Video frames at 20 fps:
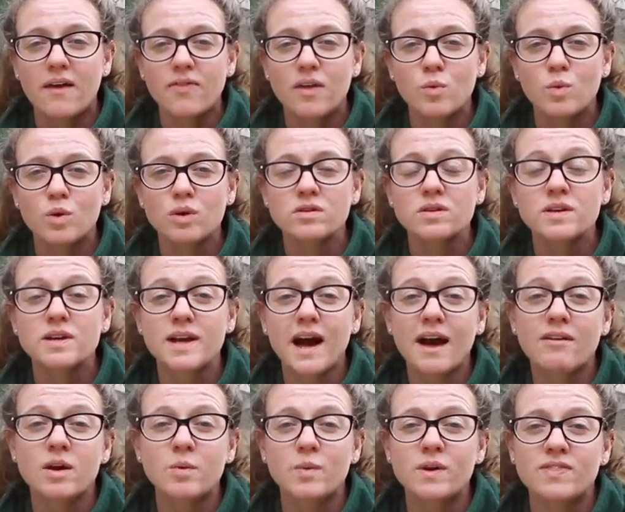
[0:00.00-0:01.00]
they will
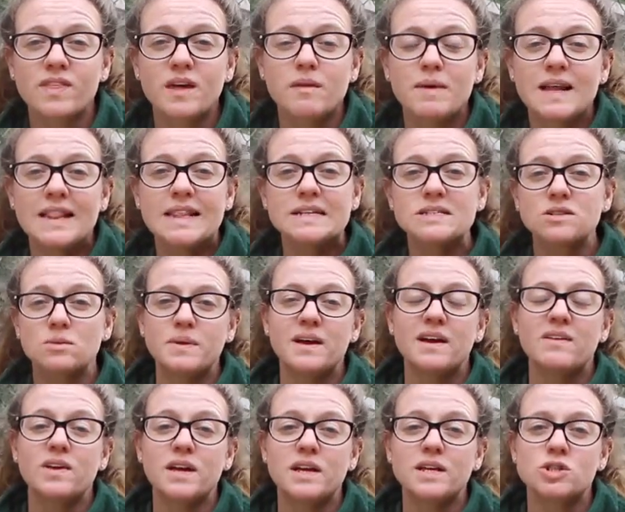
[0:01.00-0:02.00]
carry with them a little
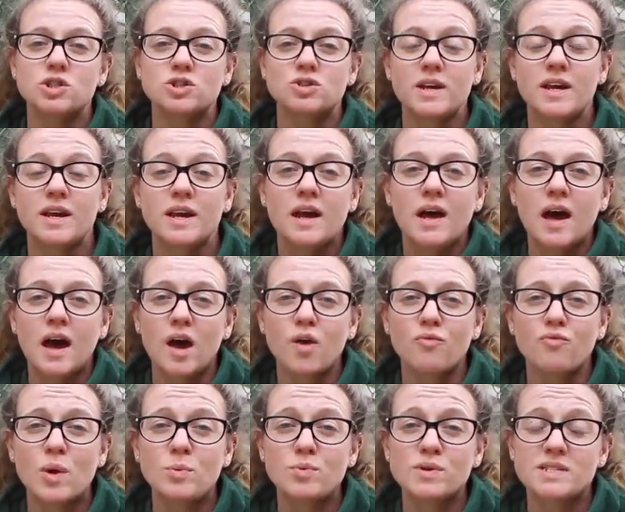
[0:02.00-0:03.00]
bit of history
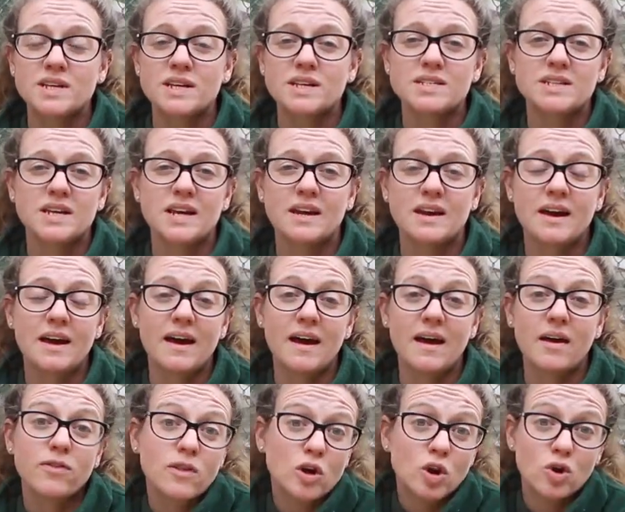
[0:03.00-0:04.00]
representing
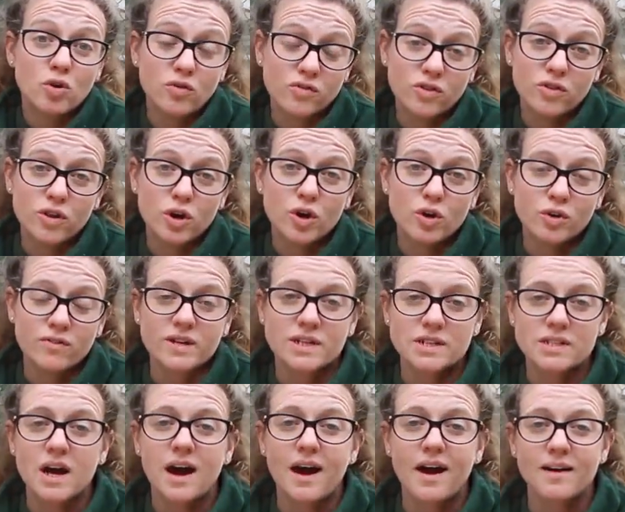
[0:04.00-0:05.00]
the
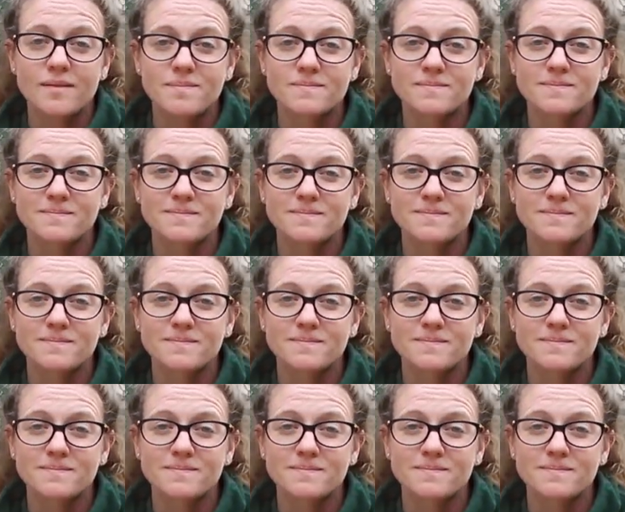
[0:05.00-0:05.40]
current time.